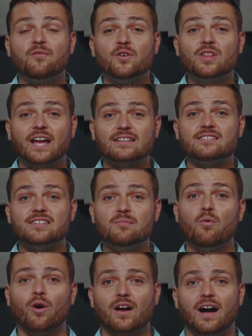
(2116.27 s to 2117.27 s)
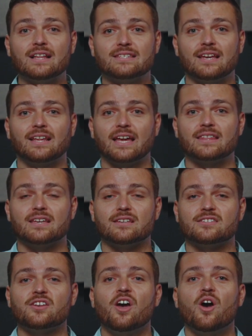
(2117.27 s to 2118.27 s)
you'd like to see more content like
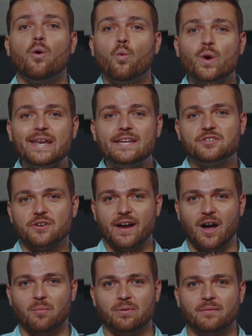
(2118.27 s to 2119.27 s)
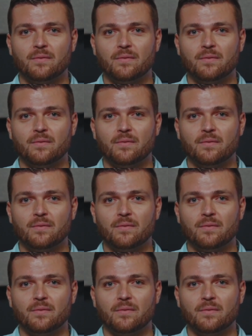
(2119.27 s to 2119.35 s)
this, we need your help.